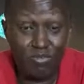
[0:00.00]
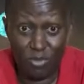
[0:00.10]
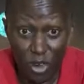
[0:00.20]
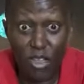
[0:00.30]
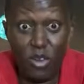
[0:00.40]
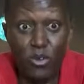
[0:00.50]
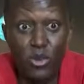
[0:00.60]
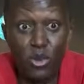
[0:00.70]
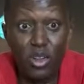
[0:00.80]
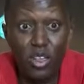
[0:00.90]

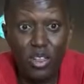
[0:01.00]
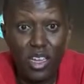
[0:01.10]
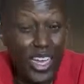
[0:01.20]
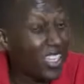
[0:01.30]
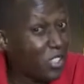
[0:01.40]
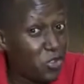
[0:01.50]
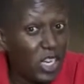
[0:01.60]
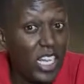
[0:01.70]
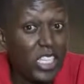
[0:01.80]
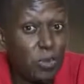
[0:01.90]
flavorful, and it's
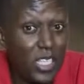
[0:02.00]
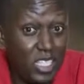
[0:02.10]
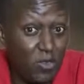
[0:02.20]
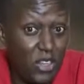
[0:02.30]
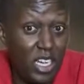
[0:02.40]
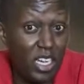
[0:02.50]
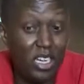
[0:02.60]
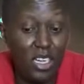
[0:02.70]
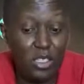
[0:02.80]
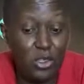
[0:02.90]
really expensive
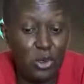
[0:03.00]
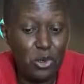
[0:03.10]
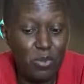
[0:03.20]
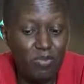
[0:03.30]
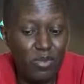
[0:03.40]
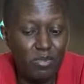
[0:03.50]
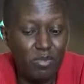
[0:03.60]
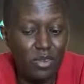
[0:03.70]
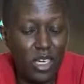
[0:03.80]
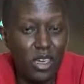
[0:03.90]
here. So
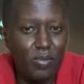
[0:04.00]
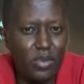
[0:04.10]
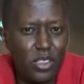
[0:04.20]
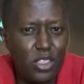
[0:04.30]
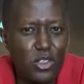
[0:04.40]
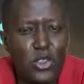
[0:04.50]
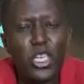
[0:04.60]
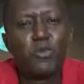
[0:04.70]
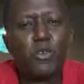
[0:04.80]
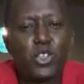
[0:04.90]
it's
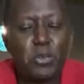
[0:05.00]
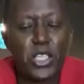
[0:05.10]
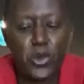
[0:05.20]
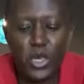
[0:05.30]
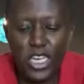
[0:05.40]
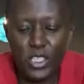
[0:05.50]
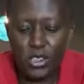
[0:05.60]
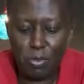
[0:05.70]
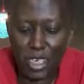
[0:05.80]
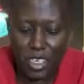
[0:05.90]
usually for special
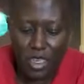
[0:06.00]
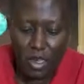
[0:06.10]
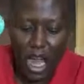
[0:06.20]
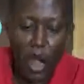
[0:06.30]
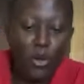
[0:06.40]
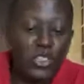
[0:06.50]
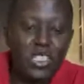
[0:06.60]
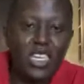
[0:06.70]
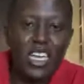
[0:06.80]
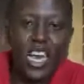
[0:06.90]
occasions. But I would
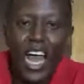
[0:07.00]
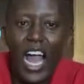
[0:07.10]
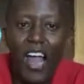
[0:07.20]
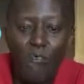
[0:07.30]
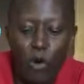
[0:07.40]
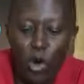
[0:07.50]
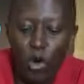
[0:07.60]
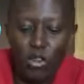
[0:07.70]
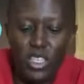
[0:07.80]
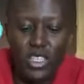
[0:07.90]
say have
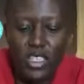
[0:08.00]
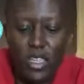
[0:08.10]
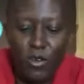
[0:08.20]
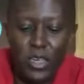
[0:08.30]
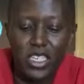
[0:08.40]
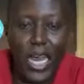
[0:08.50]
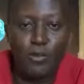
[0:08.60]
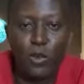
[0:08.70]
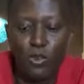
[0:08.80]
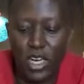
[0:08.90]
all these different
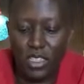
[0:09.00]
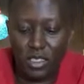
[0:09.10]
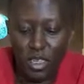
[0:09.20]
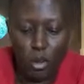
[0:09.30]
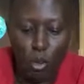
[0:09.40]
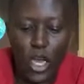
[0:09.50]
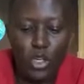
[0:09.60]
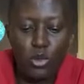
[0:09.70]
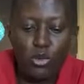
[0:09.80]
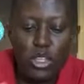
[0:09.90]
types of rice, 1,
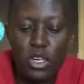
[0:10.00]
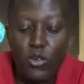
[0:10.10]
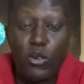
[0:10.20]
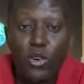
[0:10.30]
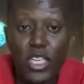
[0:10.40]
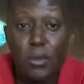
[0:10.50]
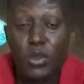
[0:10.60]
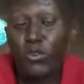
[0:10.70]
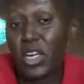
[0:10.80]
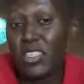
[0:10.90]
2, 3, 4 types
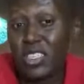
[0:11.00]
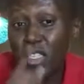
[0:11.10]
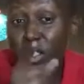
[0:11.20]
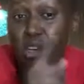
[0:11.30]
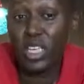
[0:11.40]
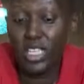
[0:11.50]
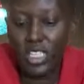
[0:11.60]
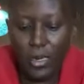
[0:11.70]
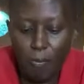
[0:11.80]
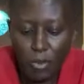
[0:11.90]
of rice in your
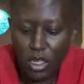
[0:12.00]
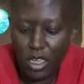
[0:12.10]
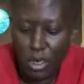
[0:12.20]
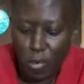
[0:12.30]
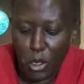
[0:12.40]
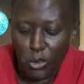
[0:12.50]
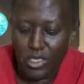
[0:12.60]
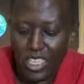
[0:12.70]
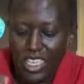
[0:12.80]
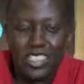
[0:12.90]
kitchen, because
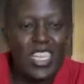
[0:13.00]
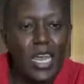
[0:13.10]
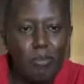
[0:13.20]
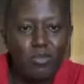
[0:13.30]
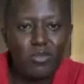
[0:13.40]
there's time.